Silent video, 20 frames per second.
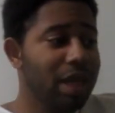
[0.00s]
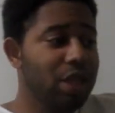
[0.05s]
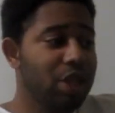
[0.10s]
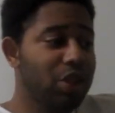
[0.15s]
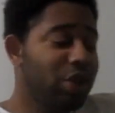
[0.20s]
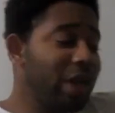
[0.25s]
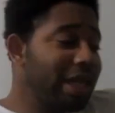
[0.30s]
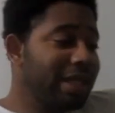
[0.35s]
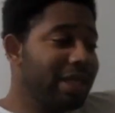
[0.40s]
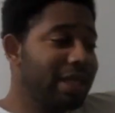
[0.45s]

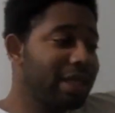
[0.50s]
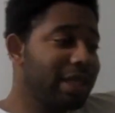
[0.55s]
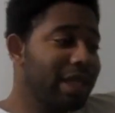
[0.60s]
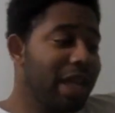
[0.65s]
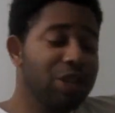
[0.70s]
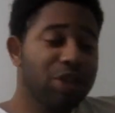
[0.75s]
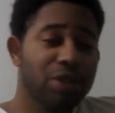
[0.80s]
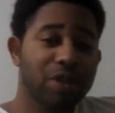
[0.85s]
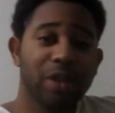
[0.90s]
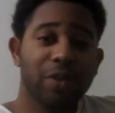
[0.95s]
dressing
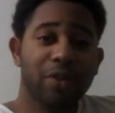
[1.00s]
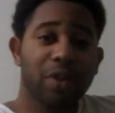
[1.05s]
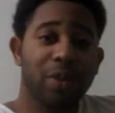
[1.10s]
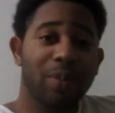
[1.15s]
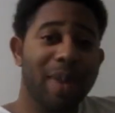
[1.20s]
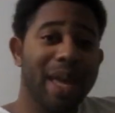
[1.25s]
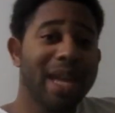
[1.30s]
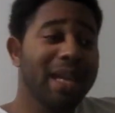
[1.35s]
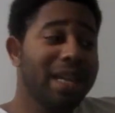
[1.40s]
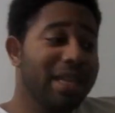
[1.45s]
sexually for
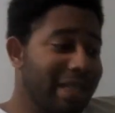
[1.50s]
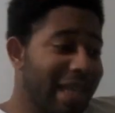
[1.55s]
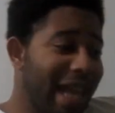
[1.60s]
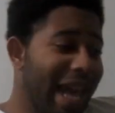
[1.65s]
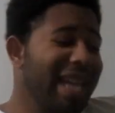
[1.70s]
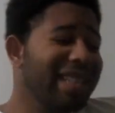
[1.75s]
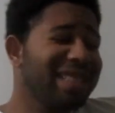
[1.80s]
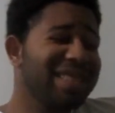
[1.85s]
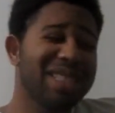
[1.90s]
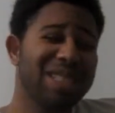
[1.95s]
men is
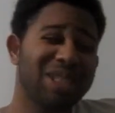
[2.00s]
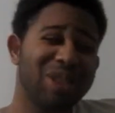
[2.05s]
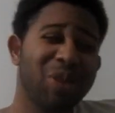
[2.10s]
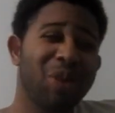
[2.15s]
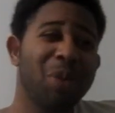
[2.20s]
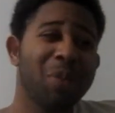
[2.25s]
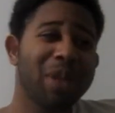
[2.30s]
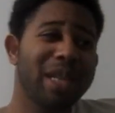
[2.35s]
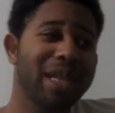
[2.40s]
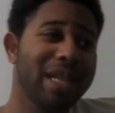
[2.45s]
actually
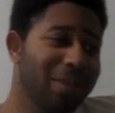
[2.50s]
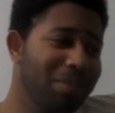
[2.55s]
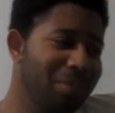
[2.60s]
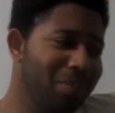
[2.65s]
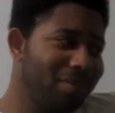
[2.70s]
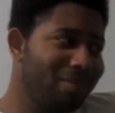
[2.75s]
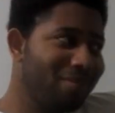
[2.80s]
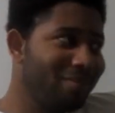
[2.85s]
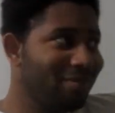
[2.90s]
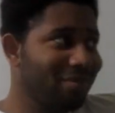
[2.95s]
normally
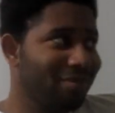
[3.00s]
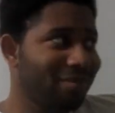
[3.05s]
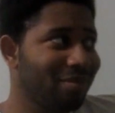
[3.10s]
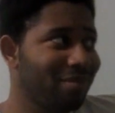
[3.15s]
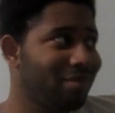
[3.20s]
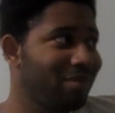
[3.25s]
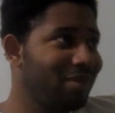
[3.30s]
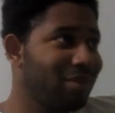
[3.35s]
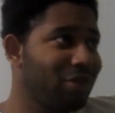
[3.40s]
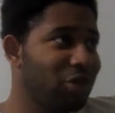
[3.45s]

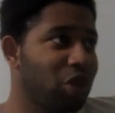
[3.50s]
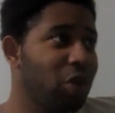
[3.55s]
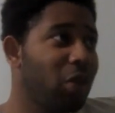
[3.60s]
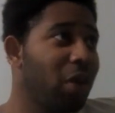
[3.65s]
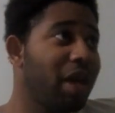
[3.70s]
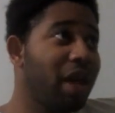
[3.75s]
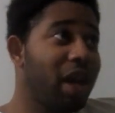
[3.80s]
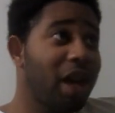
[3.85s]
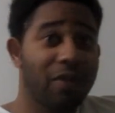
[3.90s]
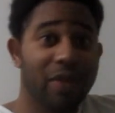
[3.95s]

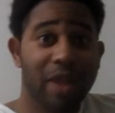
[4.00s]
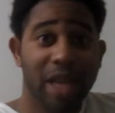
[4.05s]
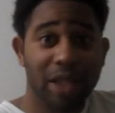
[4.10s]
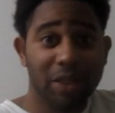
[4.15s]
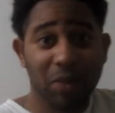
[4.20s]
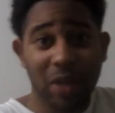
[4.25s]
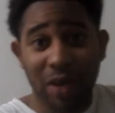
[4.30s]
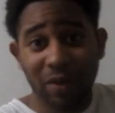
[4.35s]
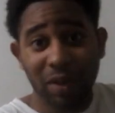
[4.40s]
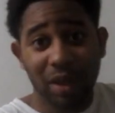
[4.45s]
showing off that
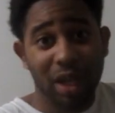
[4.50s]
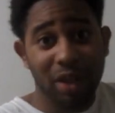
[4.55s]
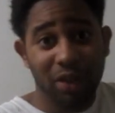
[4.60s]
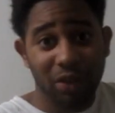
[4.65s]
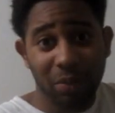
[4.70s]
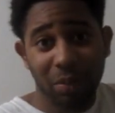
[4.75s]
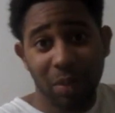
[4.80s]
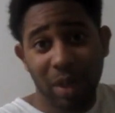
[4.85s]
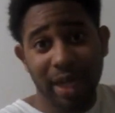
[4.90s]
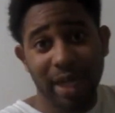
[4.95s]
you have a lot
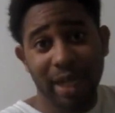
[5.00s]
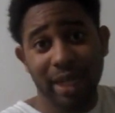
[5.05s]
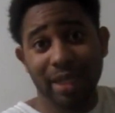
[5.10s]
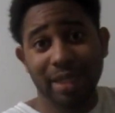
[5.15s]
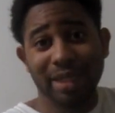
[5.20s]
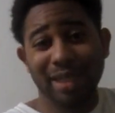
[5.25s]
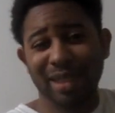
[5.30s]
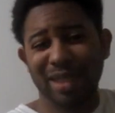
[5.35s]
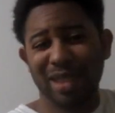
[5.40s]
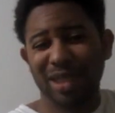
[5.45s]
of money
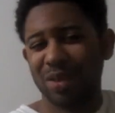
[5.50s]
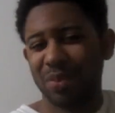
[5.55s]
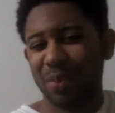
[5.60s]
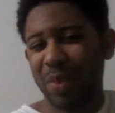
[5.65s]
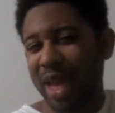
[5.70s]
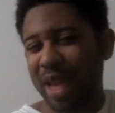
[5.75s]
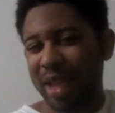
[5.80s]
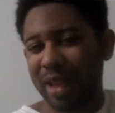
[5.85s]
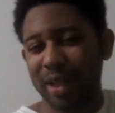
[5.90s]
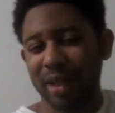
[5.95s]
to
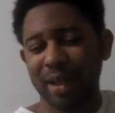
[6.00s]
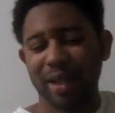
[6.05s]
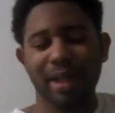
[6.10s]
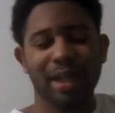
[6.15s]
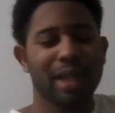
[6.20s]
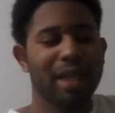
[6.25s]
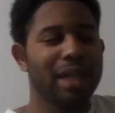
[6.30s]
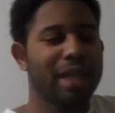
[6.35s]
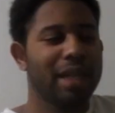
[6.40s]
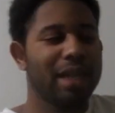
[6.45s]
spend.
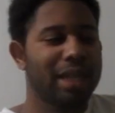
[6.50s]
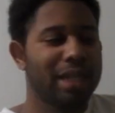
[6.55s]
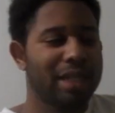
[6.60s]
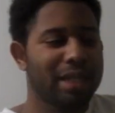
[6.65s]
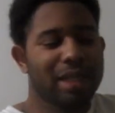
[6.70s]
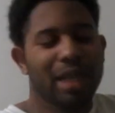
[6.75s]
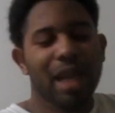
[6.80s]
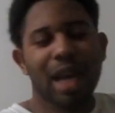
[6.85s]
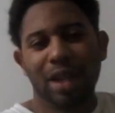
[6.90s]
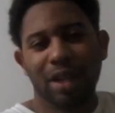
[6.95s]

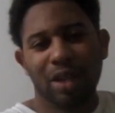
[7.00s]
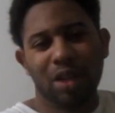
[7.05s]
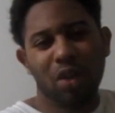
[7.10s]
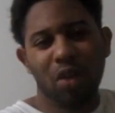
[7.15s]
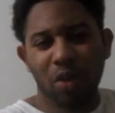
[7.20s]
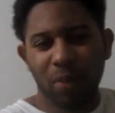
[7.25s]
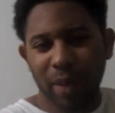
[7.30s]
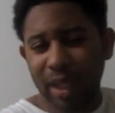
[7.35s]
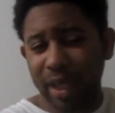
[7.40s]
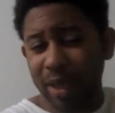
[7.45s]
It's not
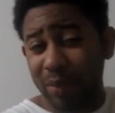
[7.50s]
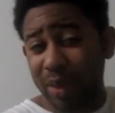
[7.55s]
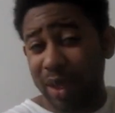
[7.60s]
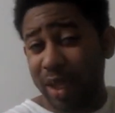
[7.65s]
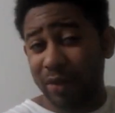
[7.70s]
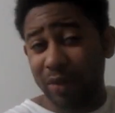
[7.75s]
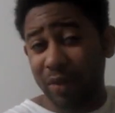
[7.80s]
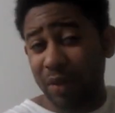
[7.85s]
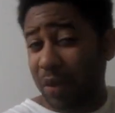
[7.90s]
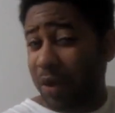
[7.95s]
normally
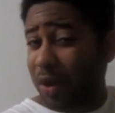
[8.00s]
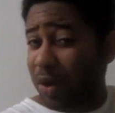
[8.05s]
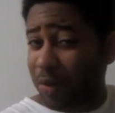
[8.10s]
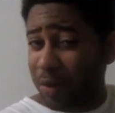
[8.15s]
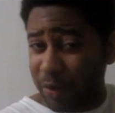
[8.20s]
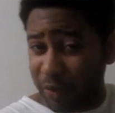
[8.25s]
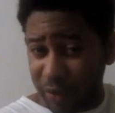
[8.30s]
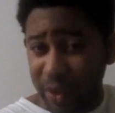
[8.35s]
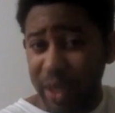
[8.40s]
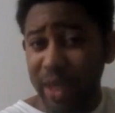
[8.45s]
being very
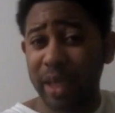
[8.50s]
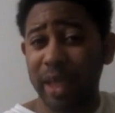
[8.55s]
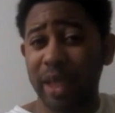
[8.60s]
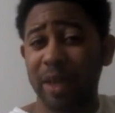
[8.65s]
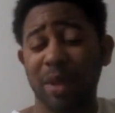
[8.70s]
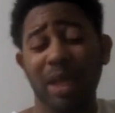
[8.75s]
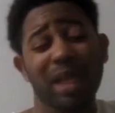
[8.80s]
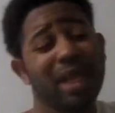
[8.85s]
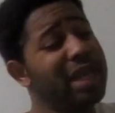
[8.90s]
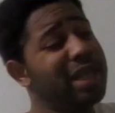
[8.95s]
revealing
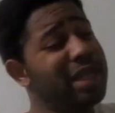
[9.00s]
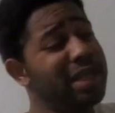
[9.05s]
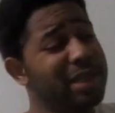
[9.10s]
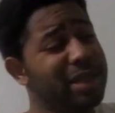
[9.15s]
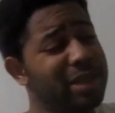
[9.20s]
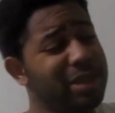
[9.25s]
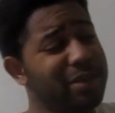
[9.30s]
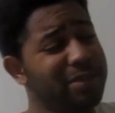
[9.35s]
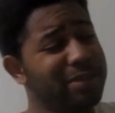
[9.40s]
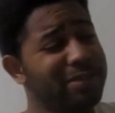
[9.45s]

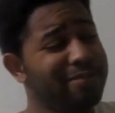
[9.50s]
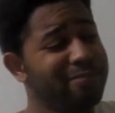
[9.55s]
because